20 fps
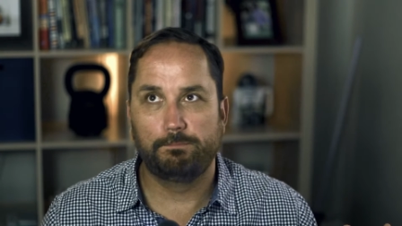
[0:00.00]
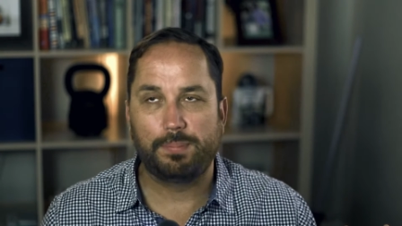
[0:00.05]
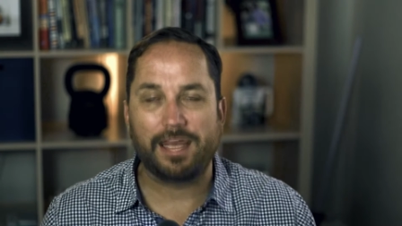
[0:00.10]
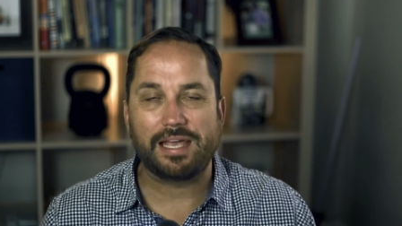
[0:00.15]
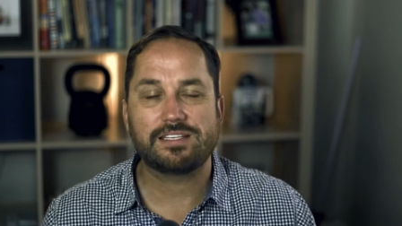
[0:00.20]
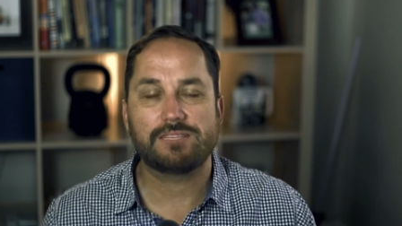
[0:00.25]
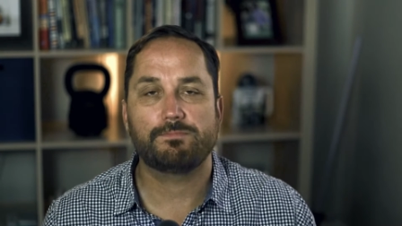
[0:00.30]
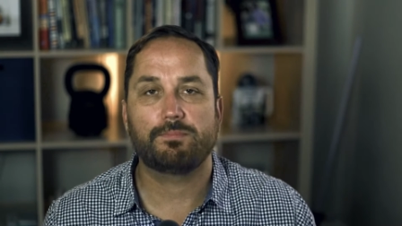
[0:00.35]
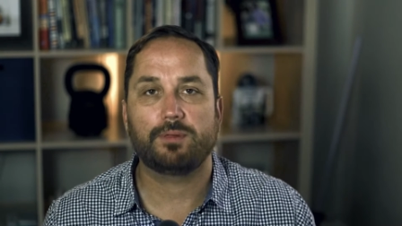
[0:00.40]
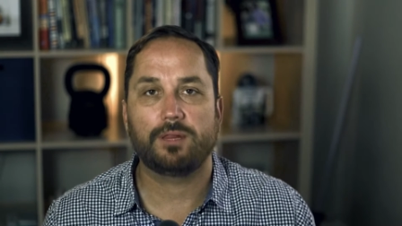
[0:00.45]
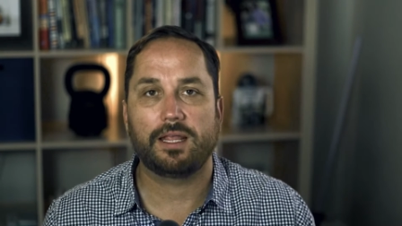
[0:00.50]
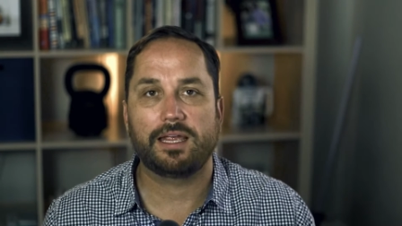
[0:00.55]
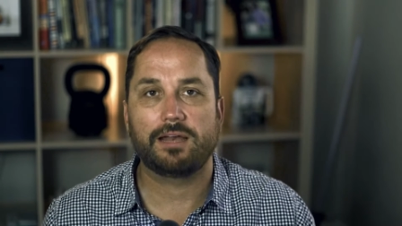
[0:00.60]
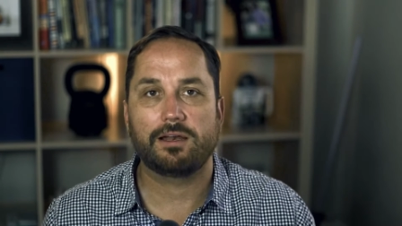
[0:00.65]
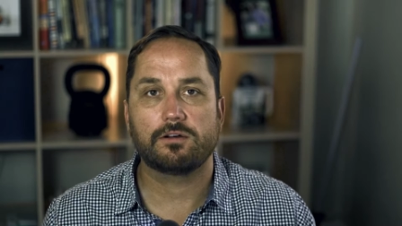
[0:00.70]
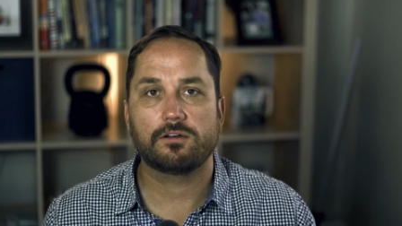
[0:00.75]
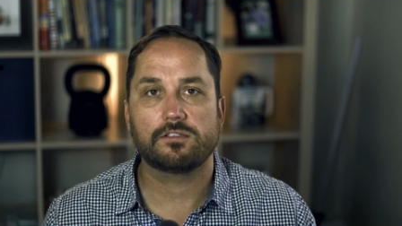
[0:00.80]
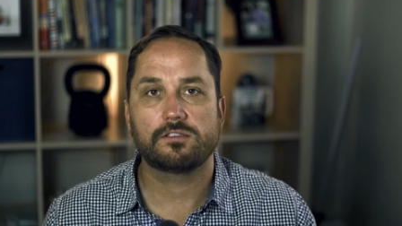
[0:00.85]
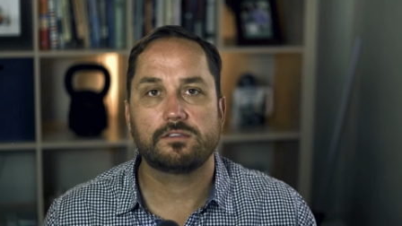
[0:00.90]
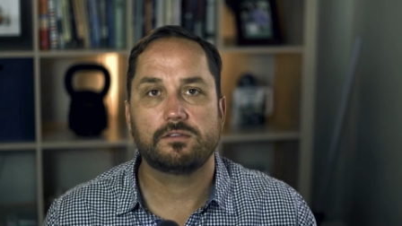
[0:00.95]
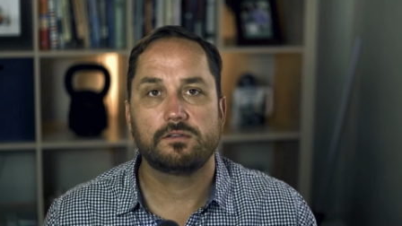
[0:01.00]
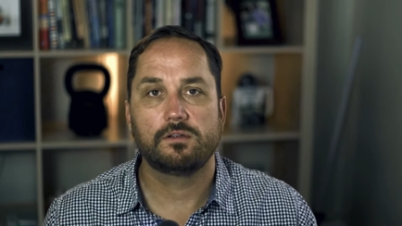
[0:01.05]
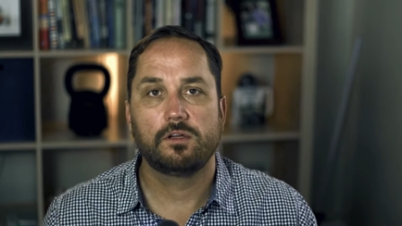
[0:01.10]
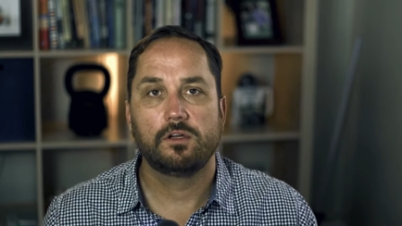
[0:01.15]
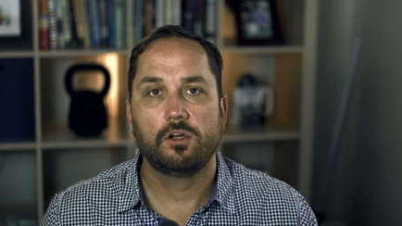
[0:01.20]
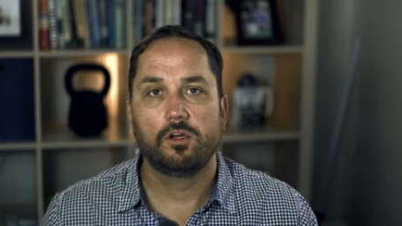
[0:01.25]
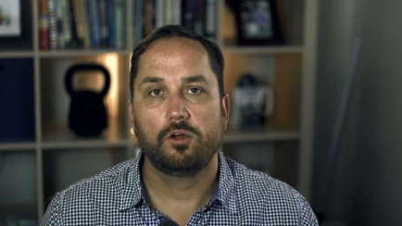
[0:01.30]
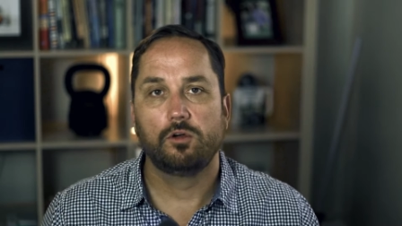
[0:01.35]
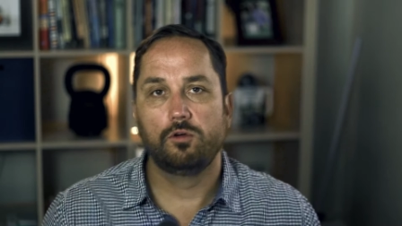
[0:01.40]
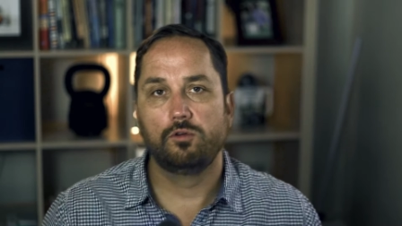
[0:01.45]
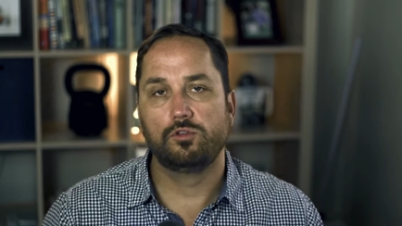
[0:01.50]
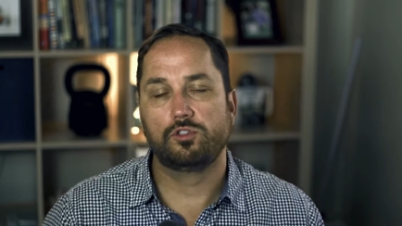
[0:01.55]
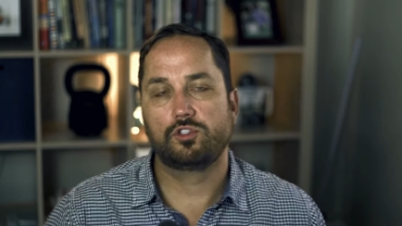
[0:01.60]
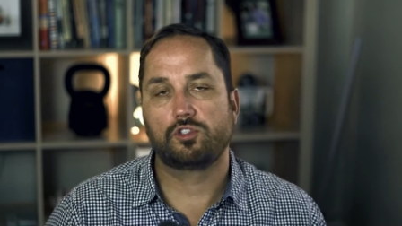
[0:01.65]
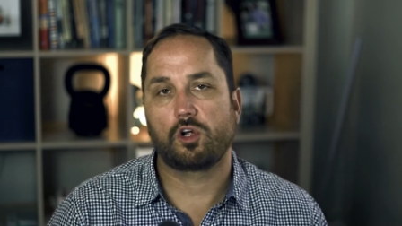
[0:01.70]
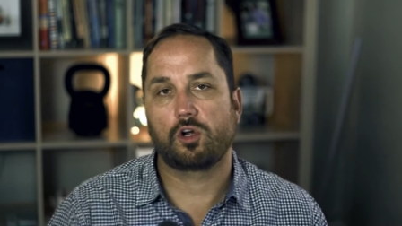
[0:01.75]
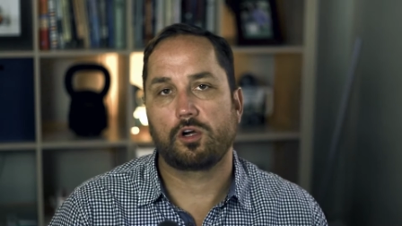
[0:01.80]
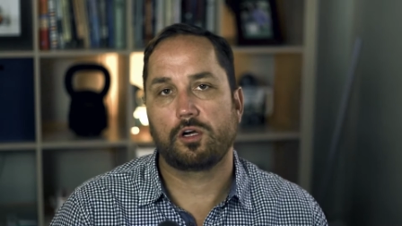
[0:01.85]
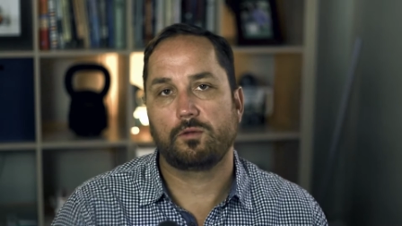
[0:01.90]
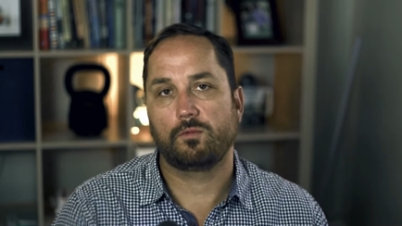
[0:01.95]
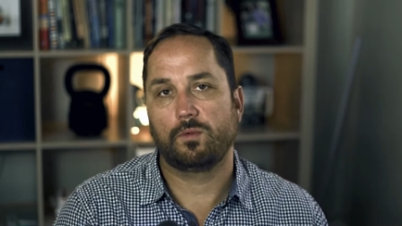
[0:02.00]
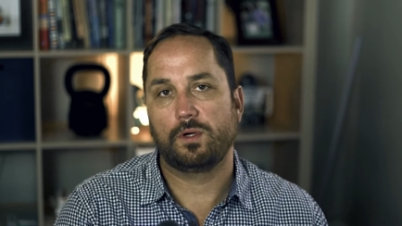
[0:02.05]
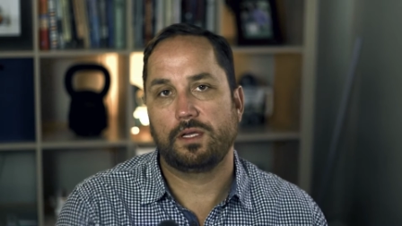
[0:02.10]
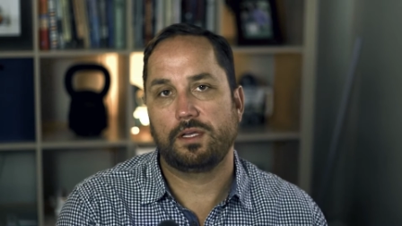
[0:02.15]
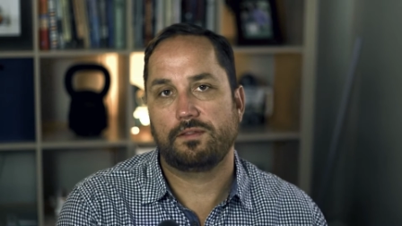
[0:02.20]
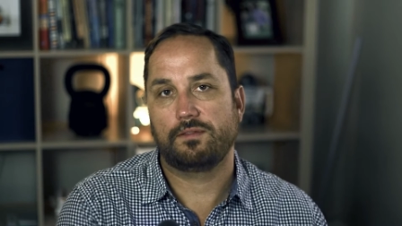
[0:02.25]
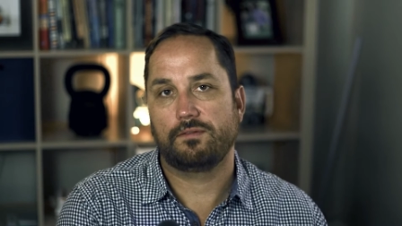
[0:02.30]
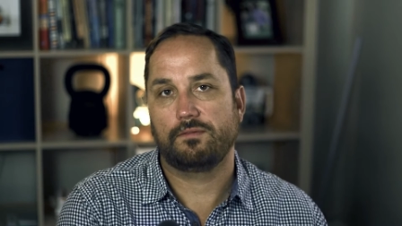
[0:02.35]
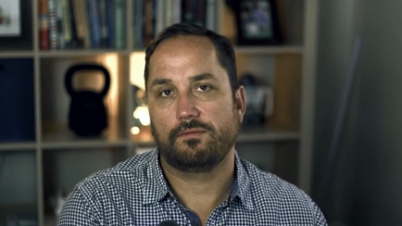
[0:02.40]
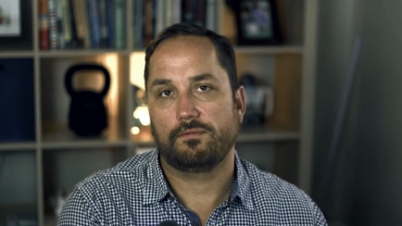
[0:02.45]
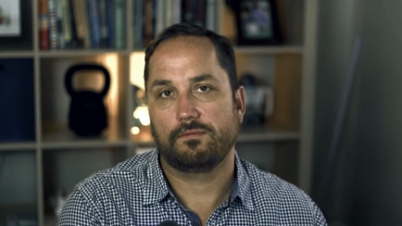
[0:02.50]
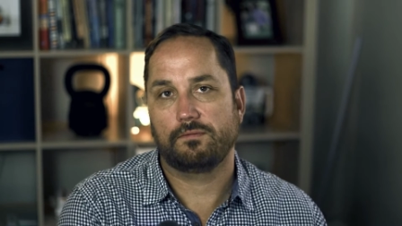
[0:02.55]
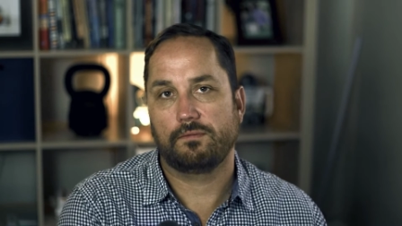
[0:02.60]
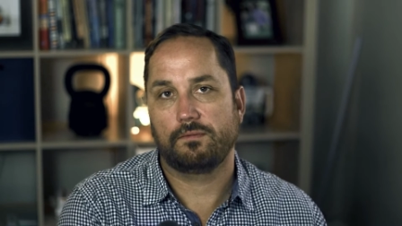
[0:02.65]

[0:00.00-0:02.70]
best players who started with